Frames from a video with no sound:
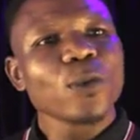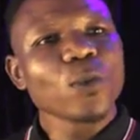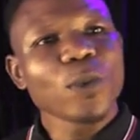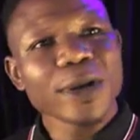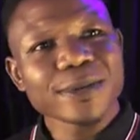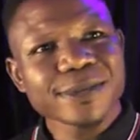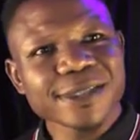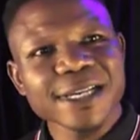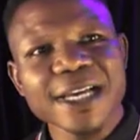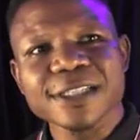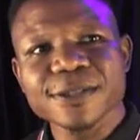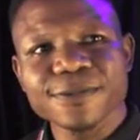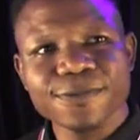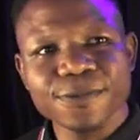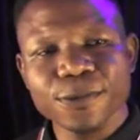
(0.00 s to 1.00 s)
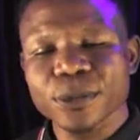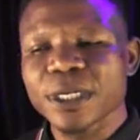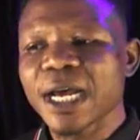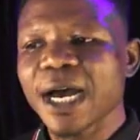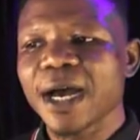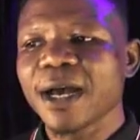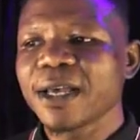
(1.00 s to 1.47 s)
website
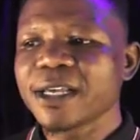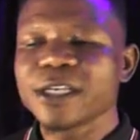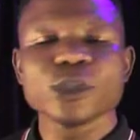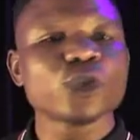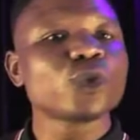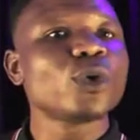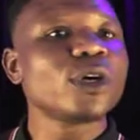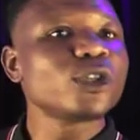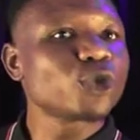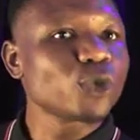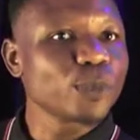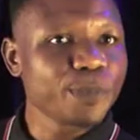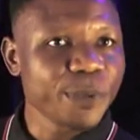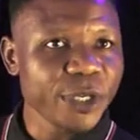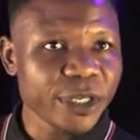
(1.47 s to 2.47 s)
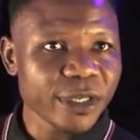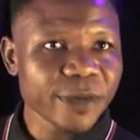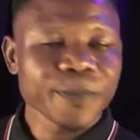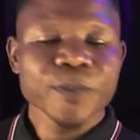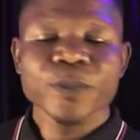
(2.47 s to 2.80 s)
folder is going to be.